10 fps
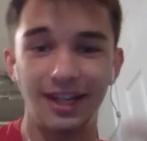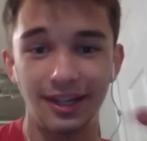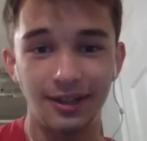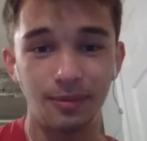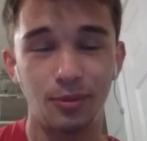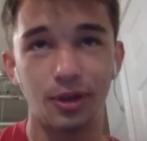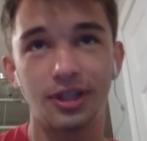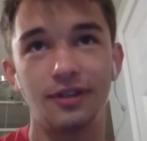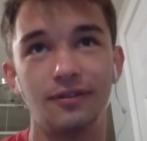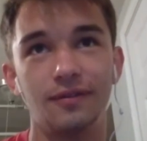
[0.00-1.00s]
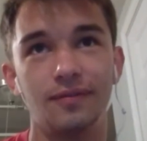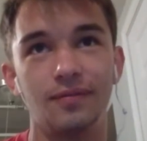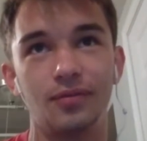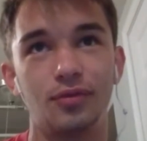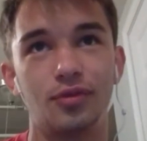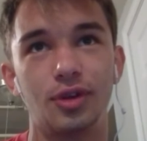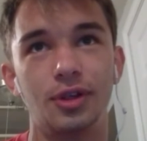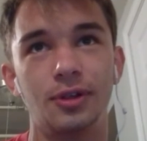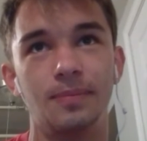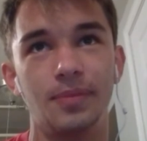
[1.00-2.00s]
up working
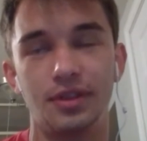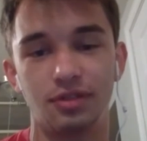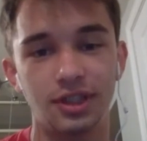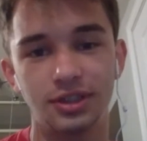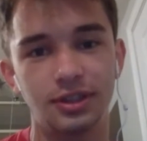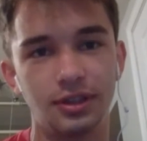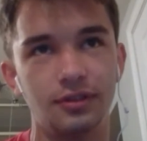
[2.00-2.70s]
for the rest of